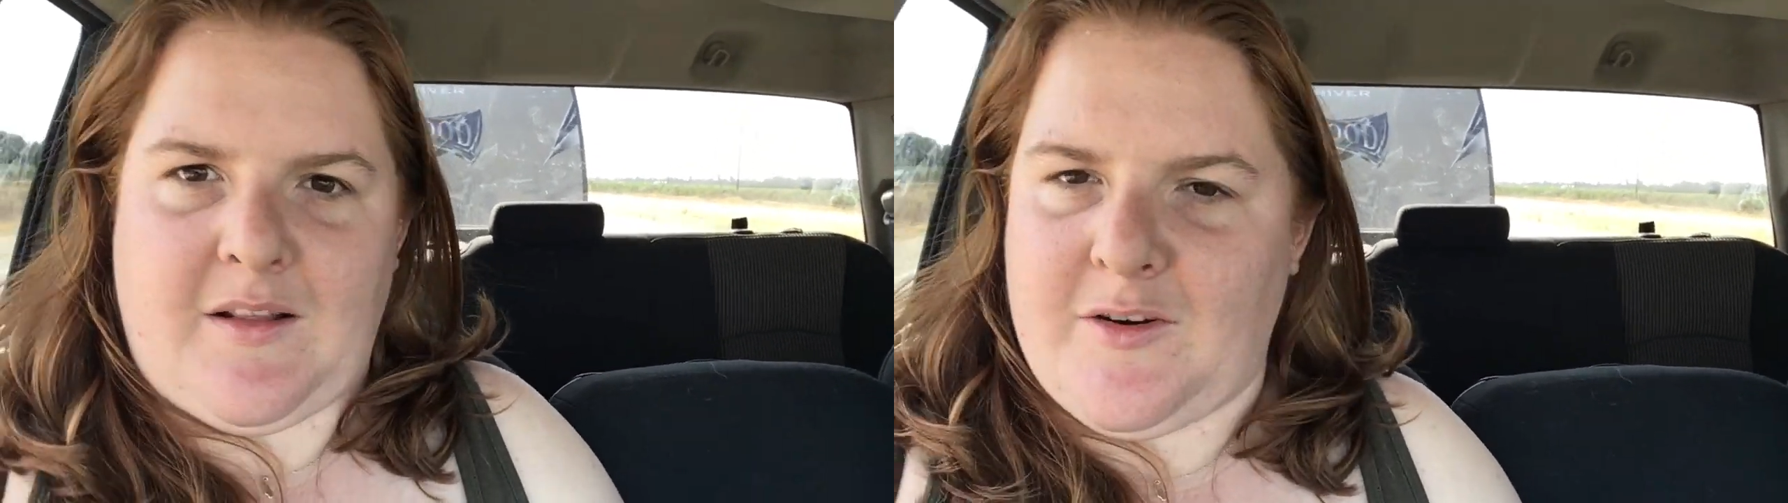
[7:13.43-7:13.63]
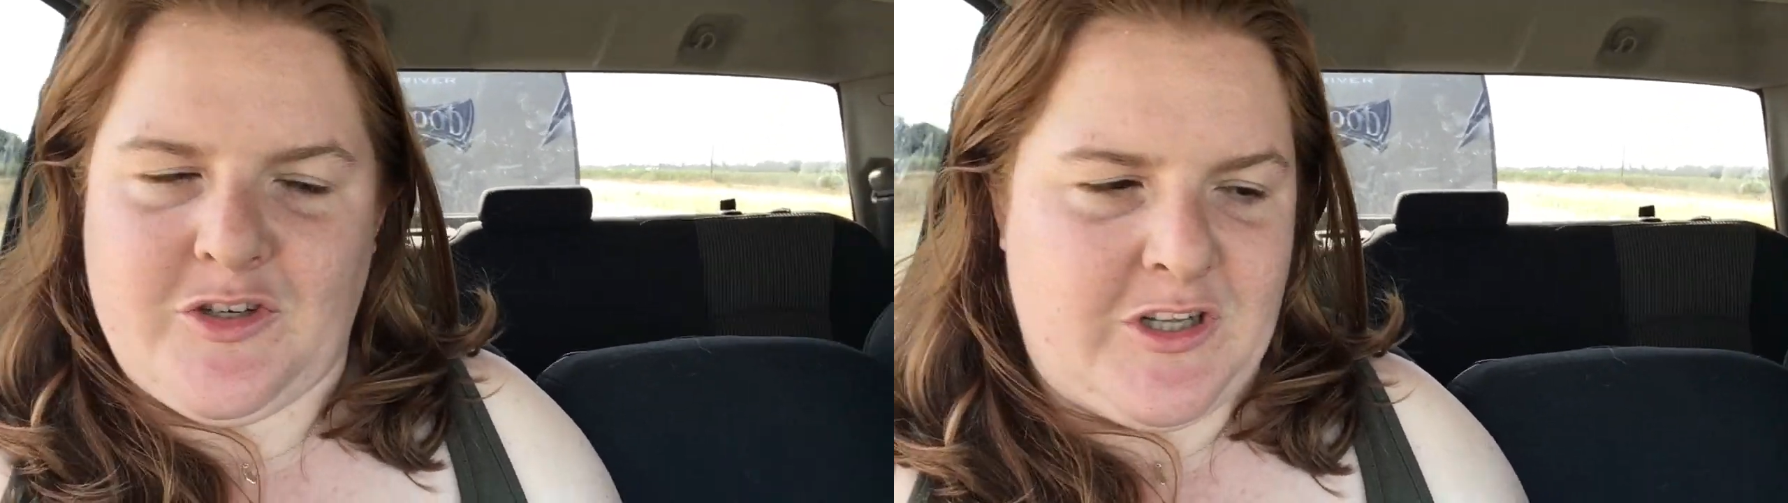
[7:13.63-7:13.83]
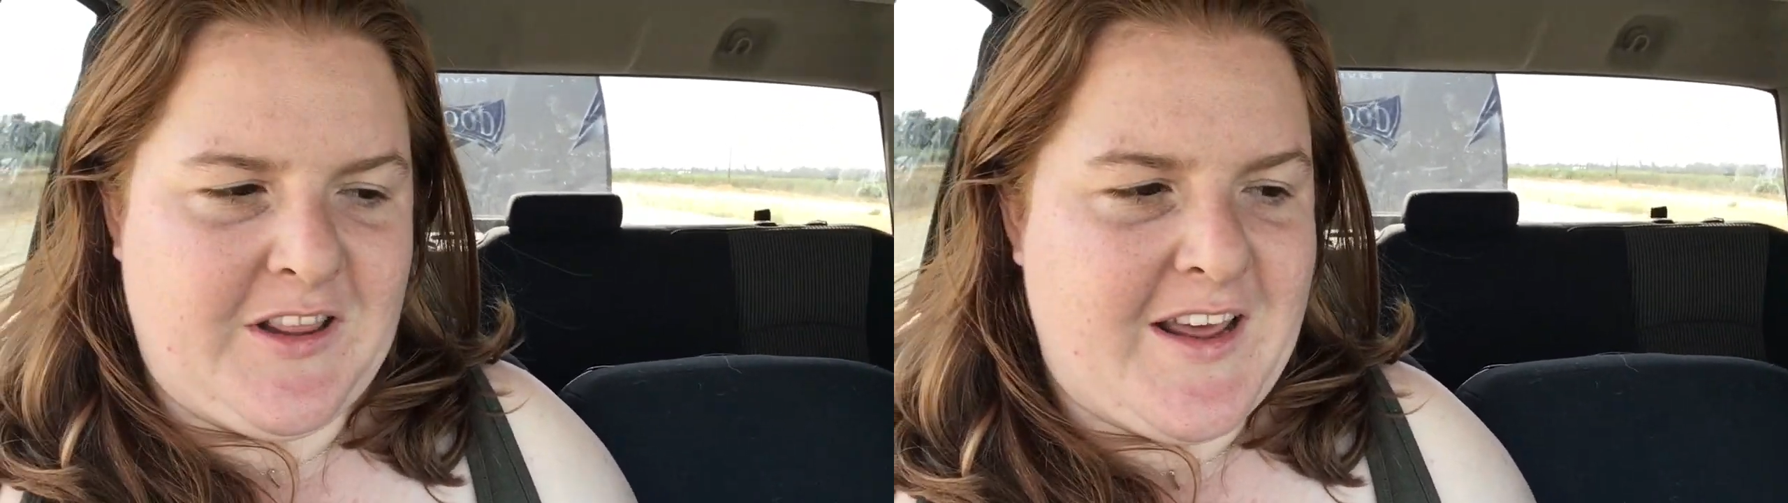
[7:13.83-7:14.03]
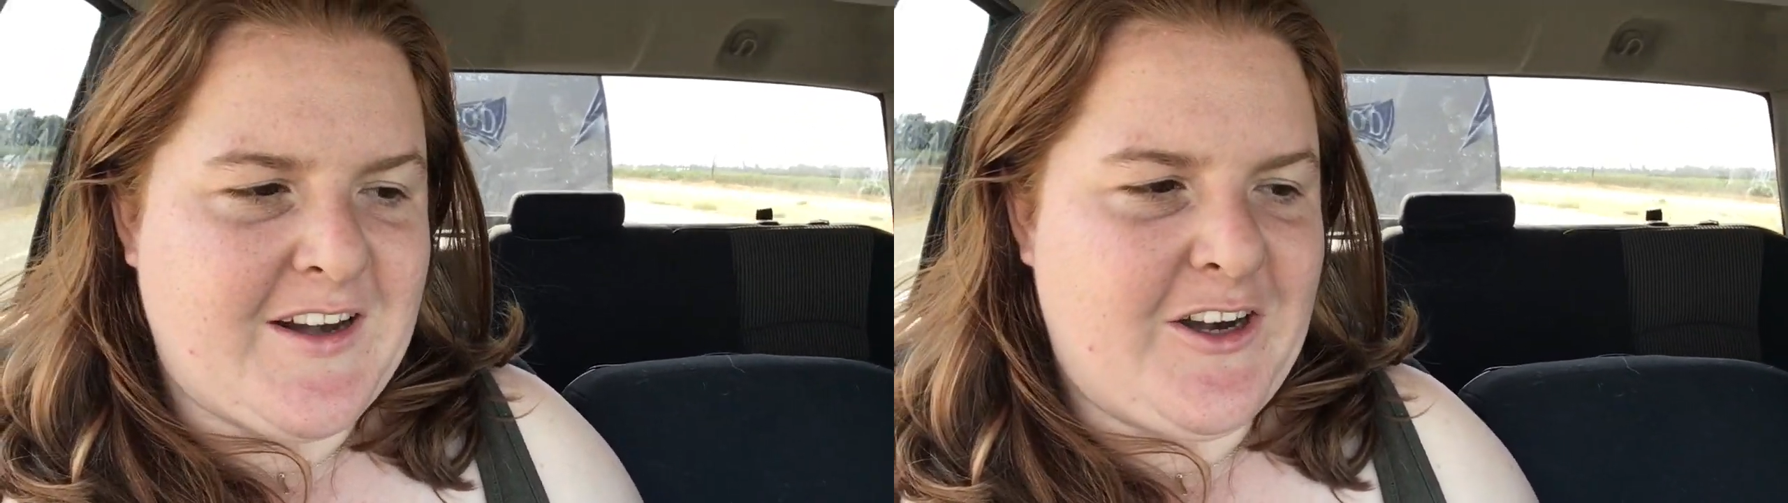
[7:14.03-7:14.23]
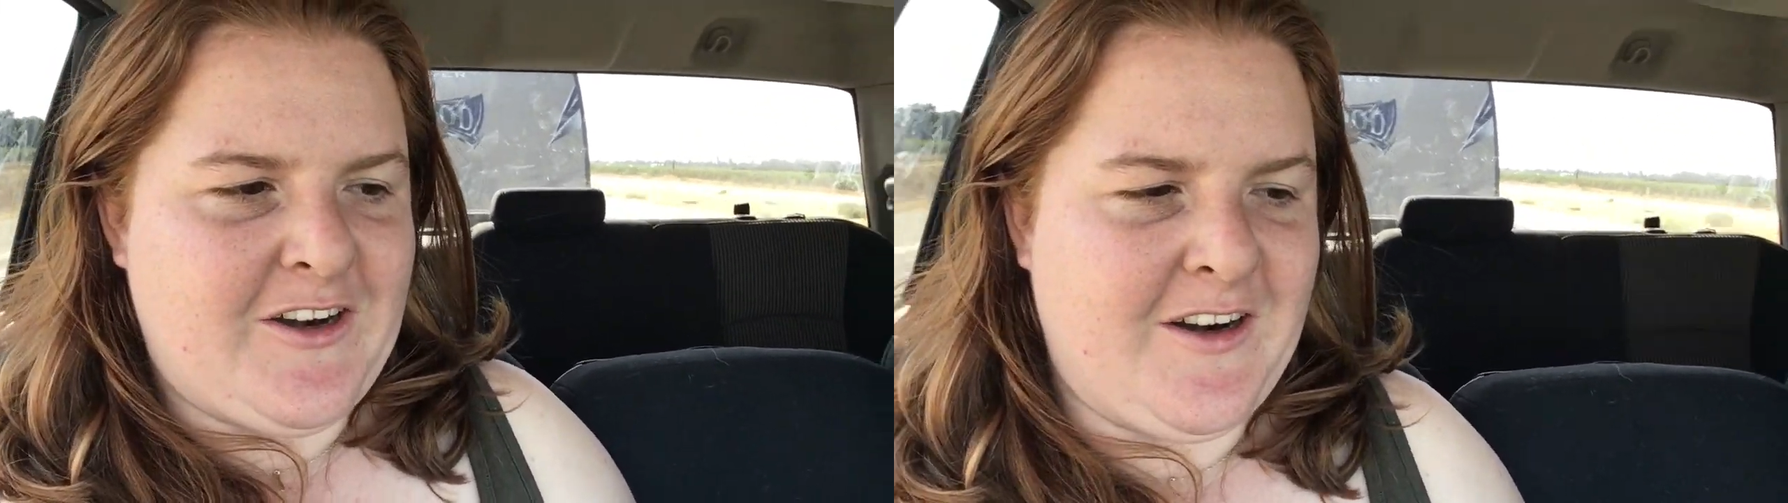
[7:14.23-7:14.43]
lunch
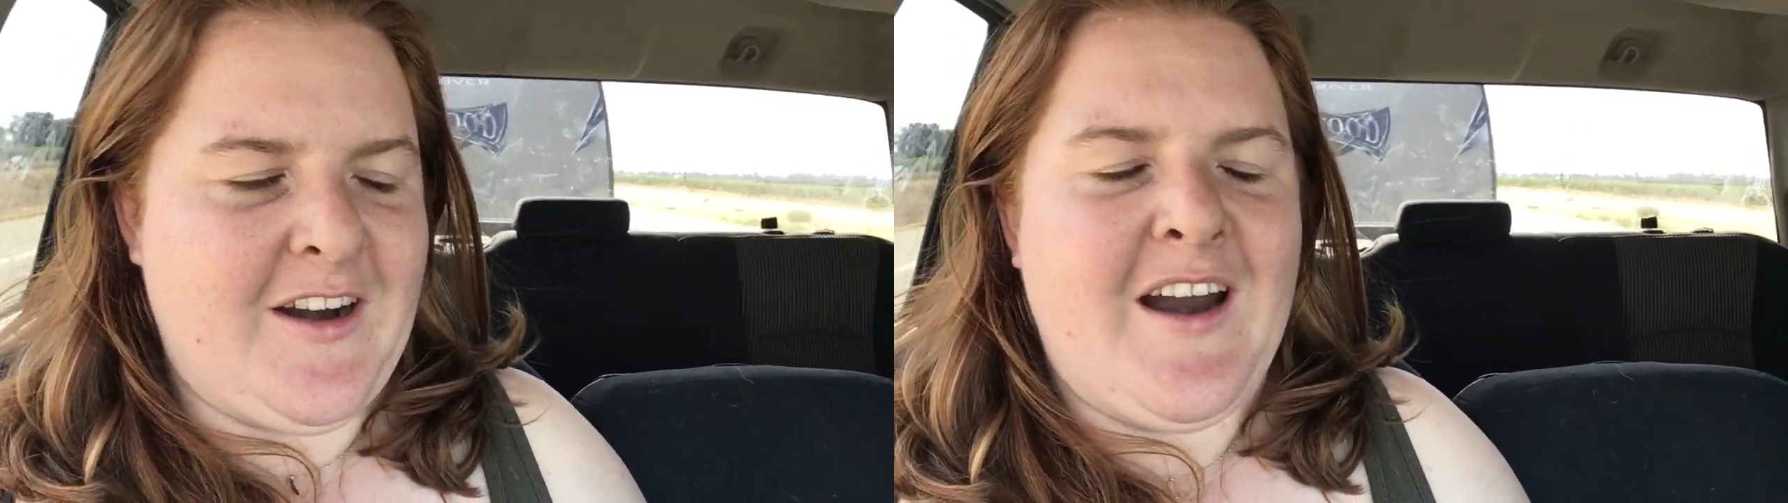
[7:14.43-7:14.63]
later